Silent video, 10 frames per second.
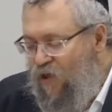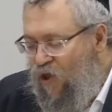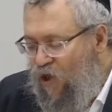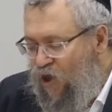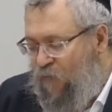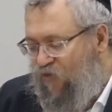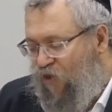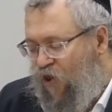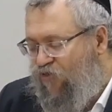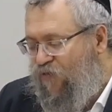It's not the
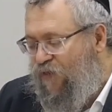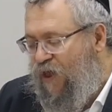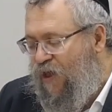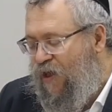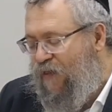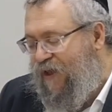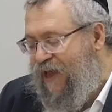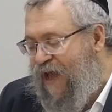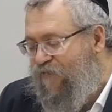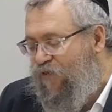Hay. It's not in a state
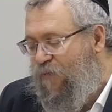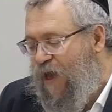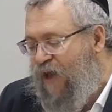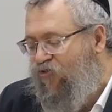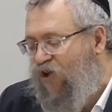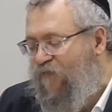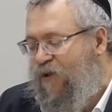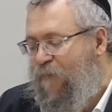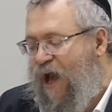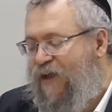of expansion. It's the
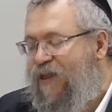Yud.